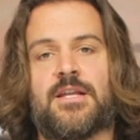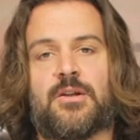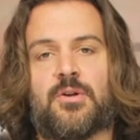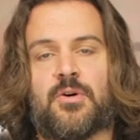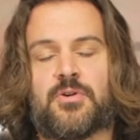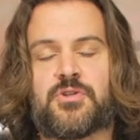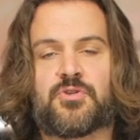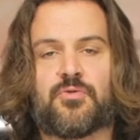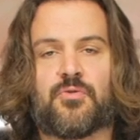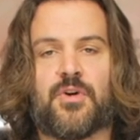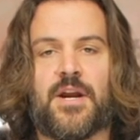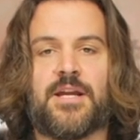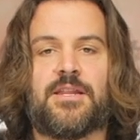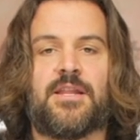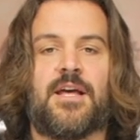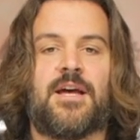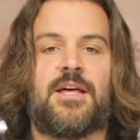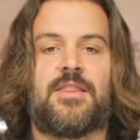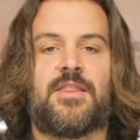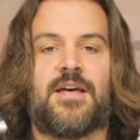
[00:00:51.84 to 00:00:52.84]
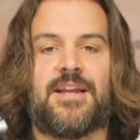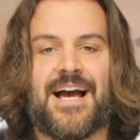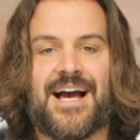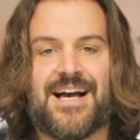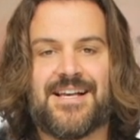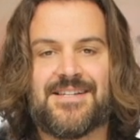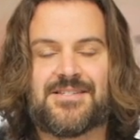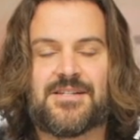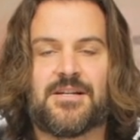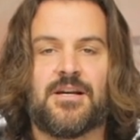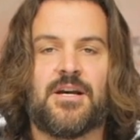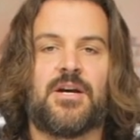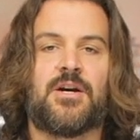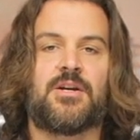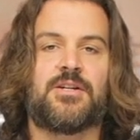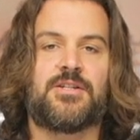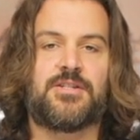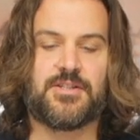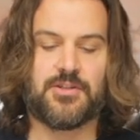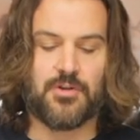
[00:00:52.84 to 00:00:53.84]
that looks great, that has
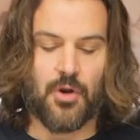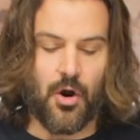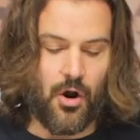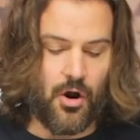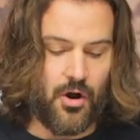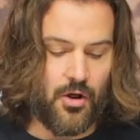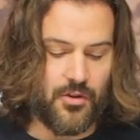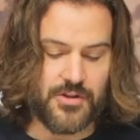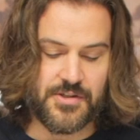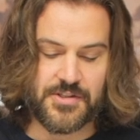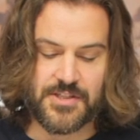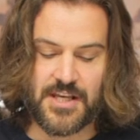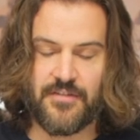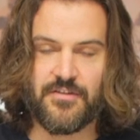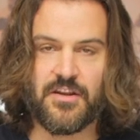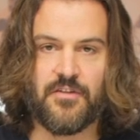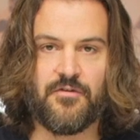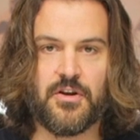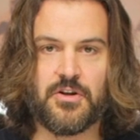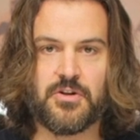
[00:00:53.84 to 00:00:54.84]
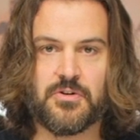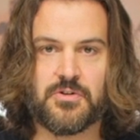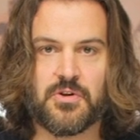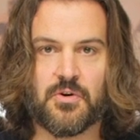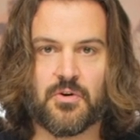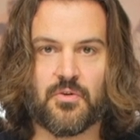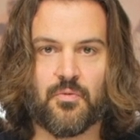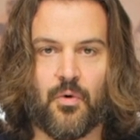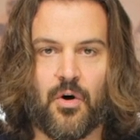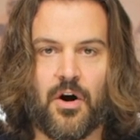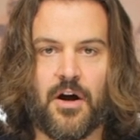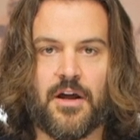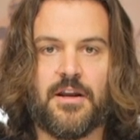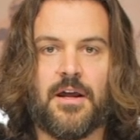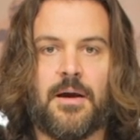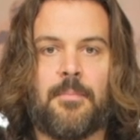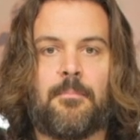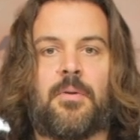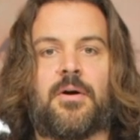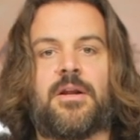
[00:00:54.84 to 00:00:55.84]
all the safety features you would
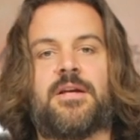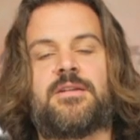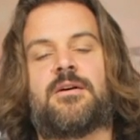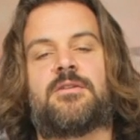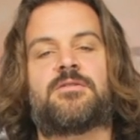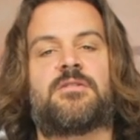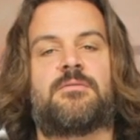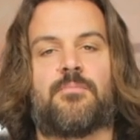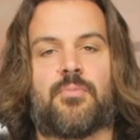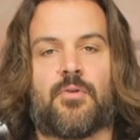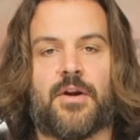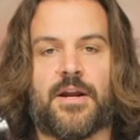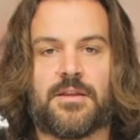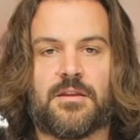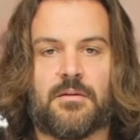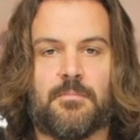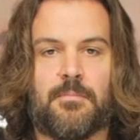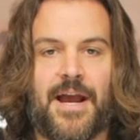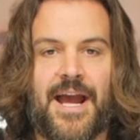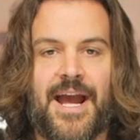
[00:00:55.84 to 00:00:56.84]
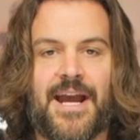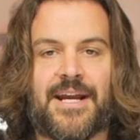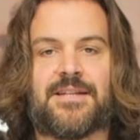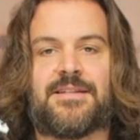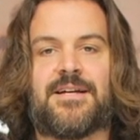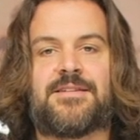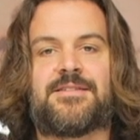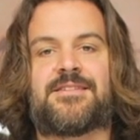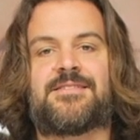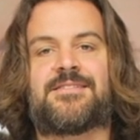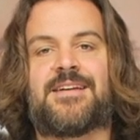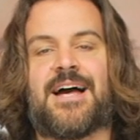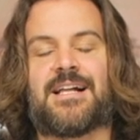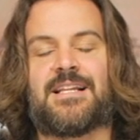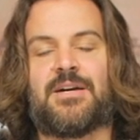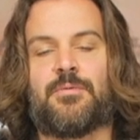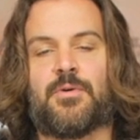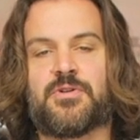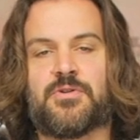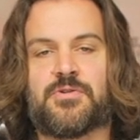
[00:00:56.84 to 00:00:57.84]
want, but it doesn't break the bank. And that's
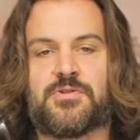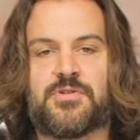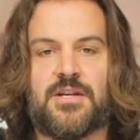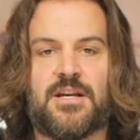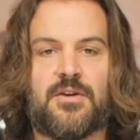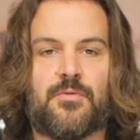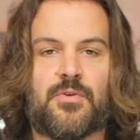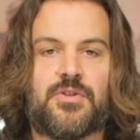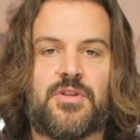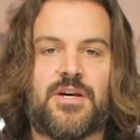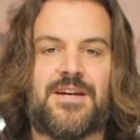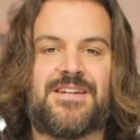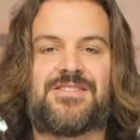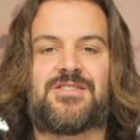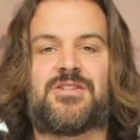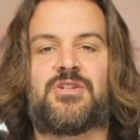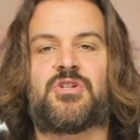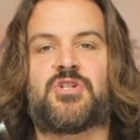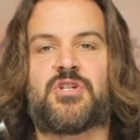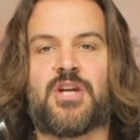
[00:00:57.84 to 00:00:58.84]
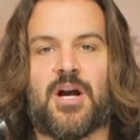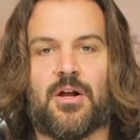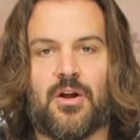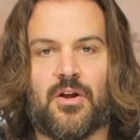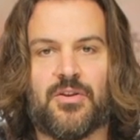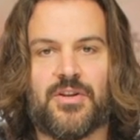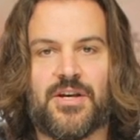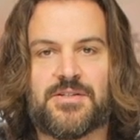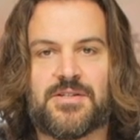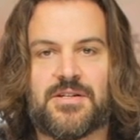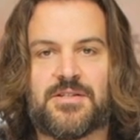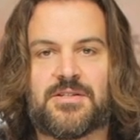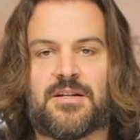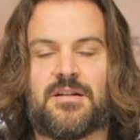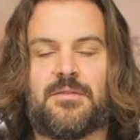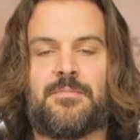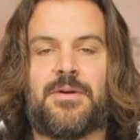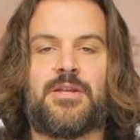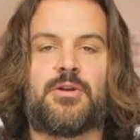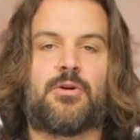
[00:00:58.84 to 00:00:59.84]
exactly what you're seeing with this. The shell on this is
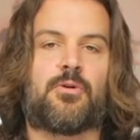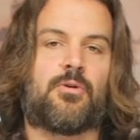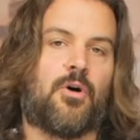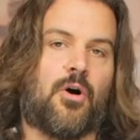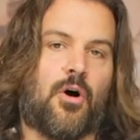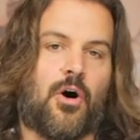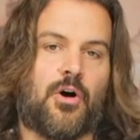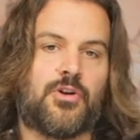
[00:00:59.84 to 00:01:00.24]
going to be their